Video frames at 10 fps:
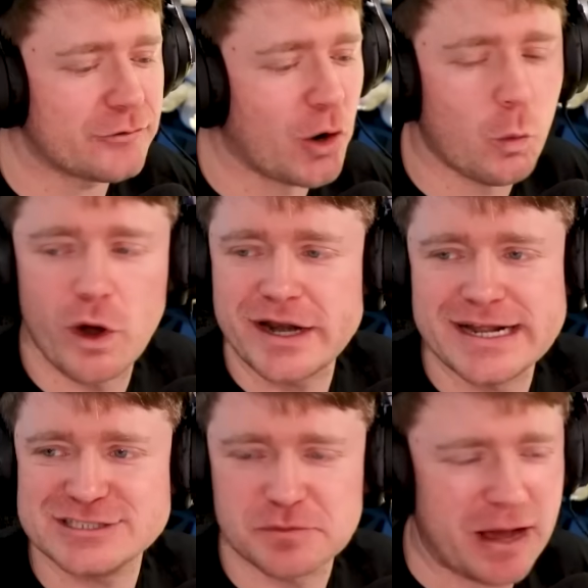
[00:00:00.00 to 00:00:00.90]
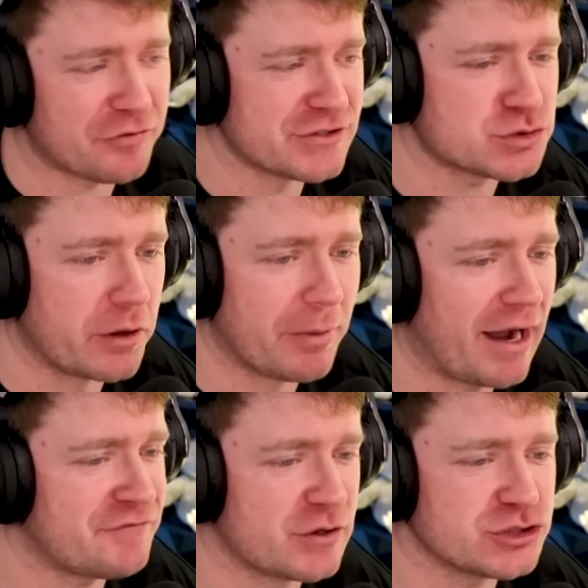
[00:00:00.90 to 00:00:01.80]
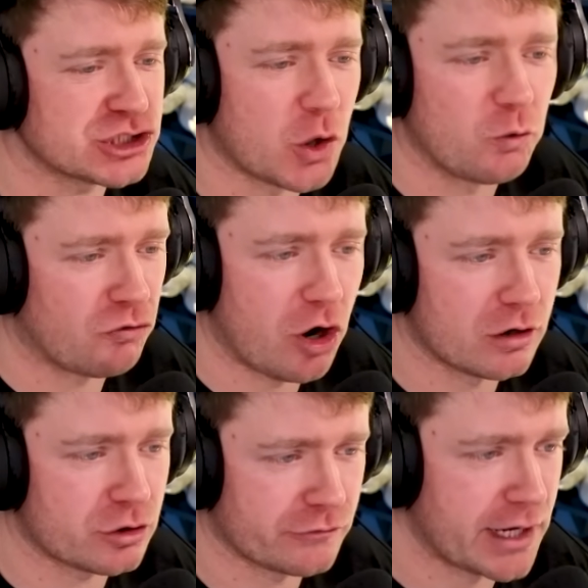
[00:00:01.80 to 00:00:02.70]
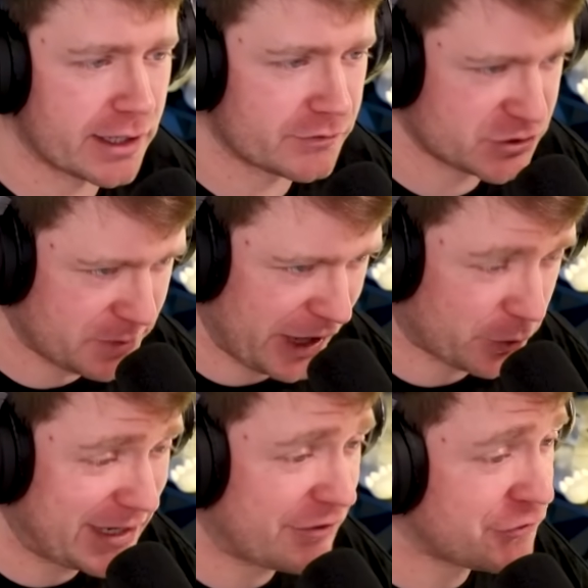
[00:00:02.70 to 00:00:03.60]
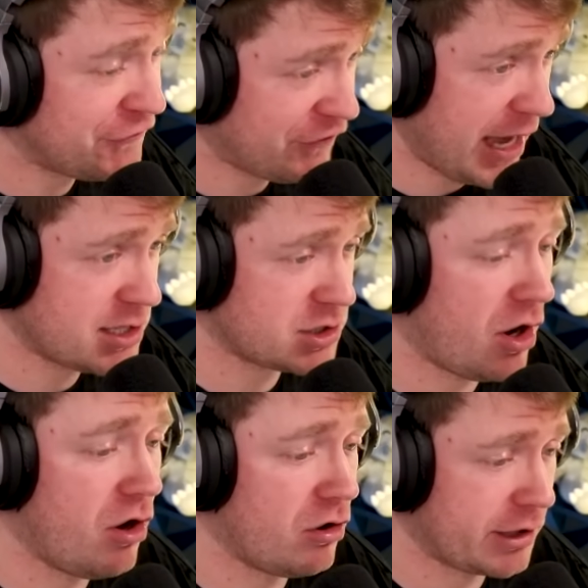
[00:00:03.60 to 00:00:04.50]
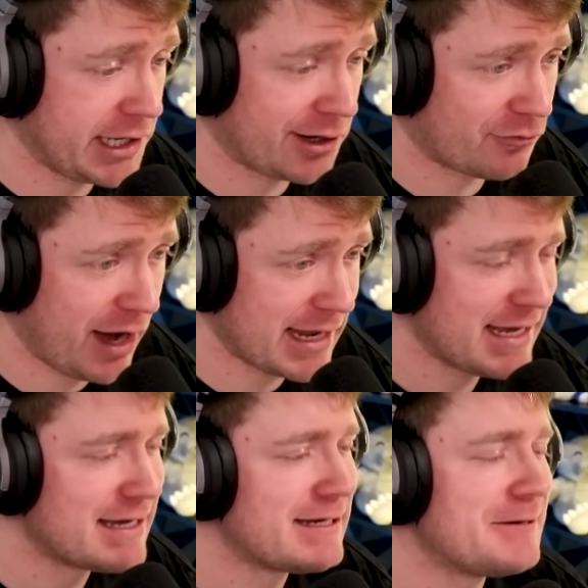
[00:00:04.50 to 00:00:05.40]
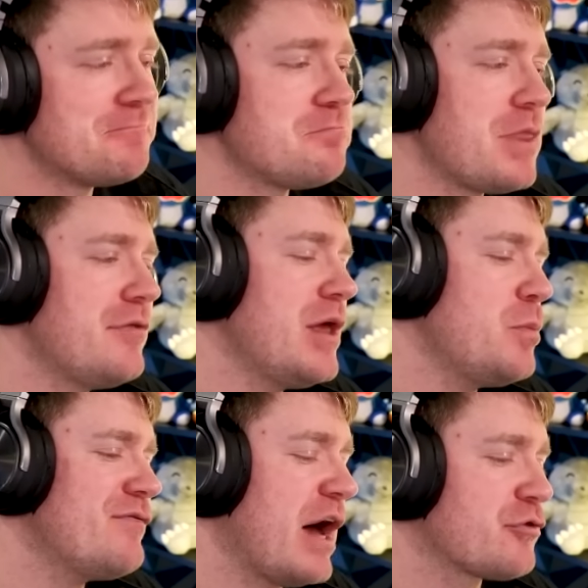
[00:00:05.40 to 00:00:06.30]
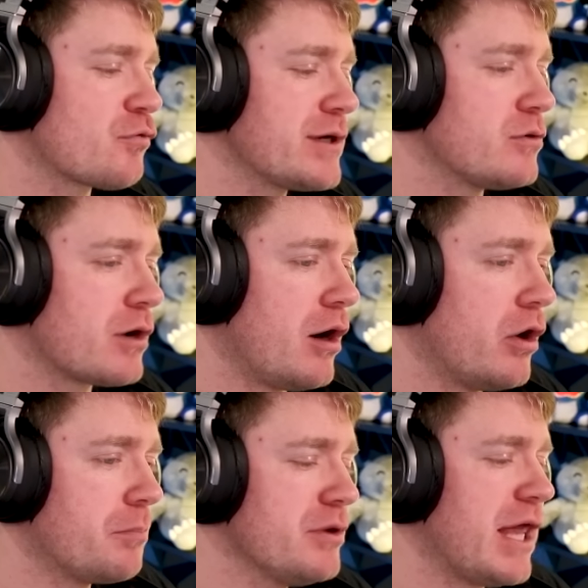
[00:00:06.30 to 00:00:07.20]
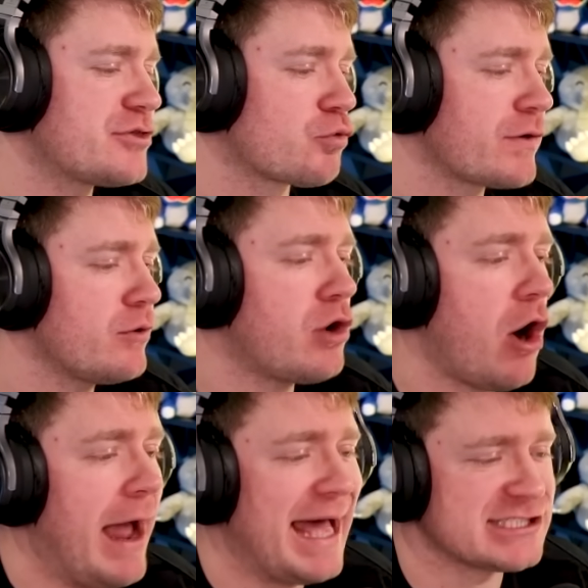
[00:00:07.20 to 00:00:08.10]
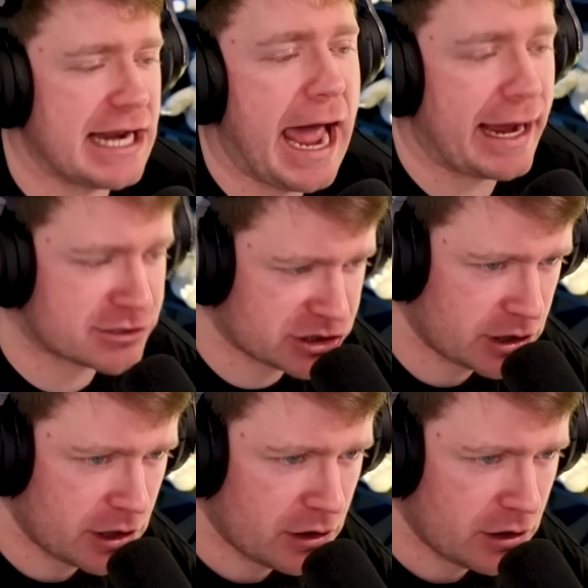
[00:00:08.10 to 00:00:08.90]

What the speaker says: don't know what it is about this one, but I feel so wrong creating this battle. We got the fake Kong here, right? And then we've got the real Kong. But, like, the real Kong has an axe.